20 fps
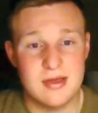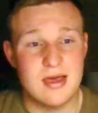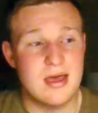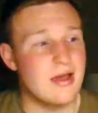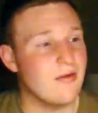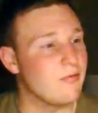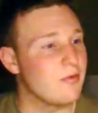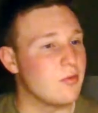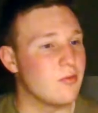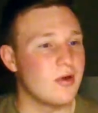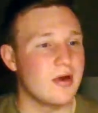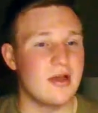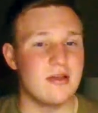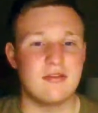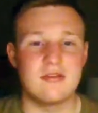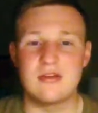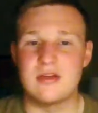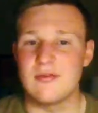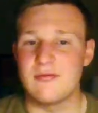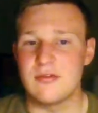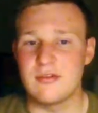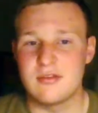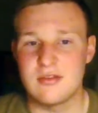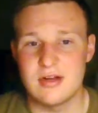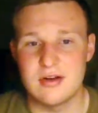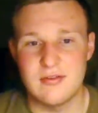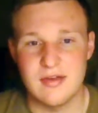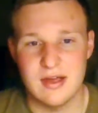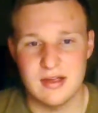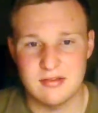everyone has a different set
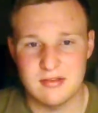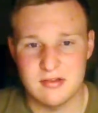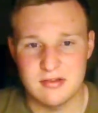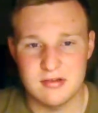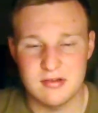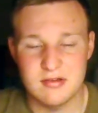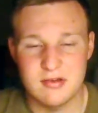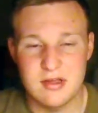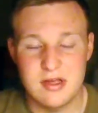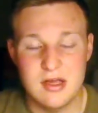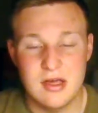of S's.